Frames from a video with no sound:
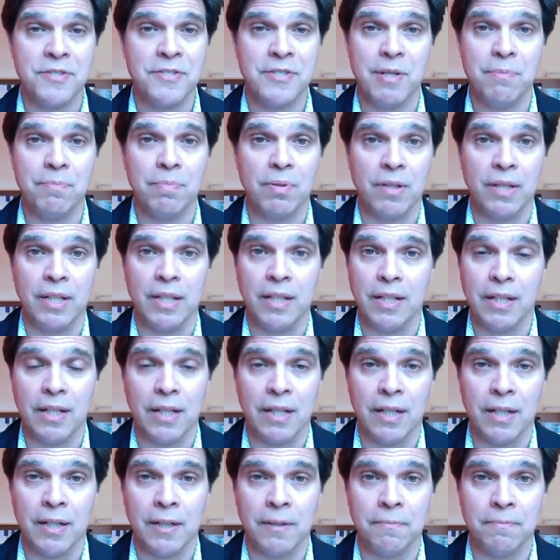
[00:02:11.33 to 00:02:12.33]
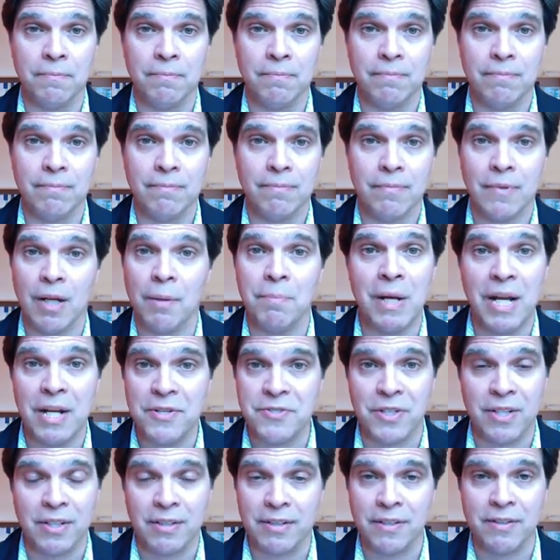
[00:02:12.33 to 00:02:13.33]
simply
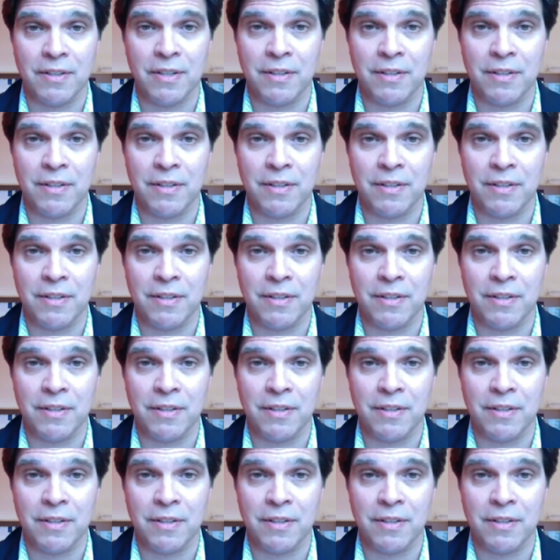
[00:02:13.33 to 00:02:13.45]
amazing.